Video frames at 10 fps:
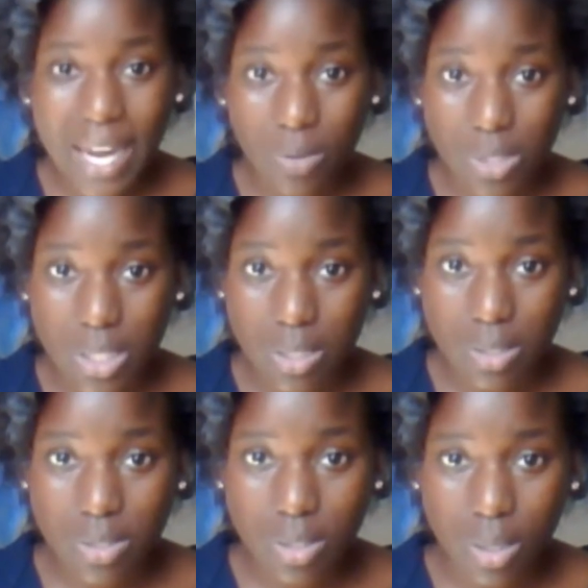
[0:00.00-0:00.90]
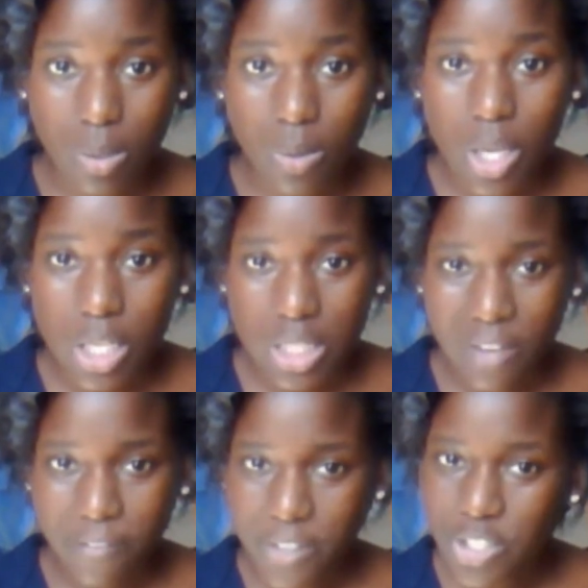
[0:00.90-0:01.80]
ounces. So
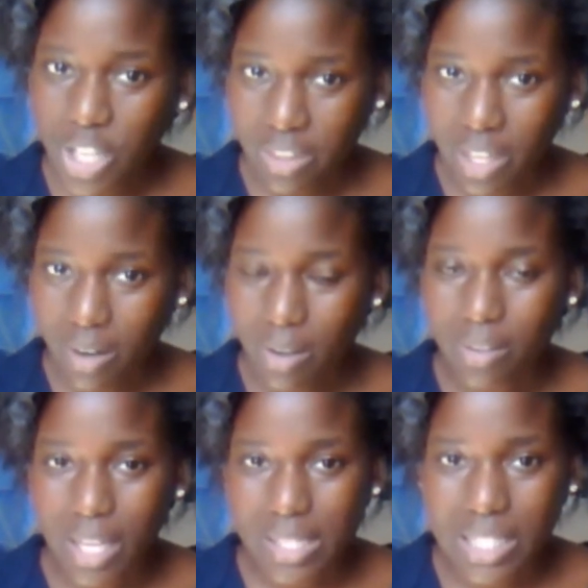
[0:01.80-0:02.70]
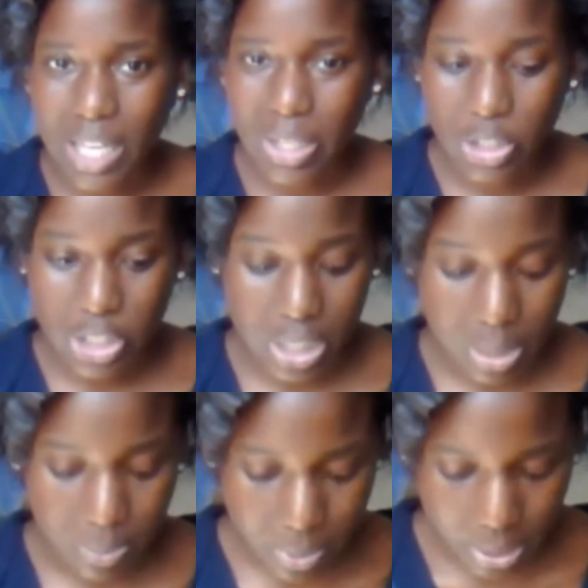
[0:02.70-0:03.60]
definitely check that out, and that's another
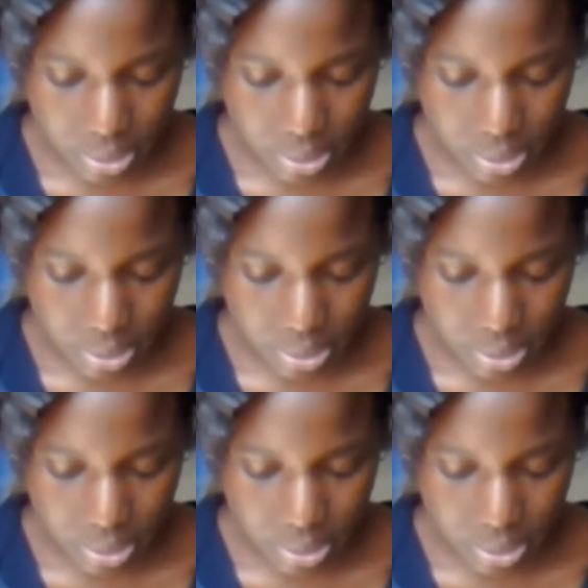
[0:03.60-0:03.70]
tip.